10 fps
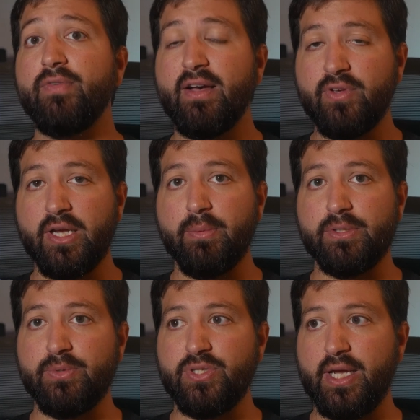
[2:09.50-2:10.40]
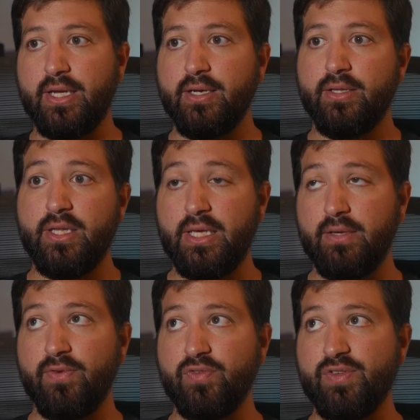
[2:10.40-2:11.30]
gigabits per second.
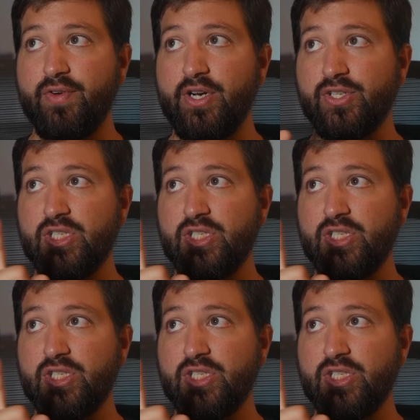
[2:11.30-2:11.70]
The 5700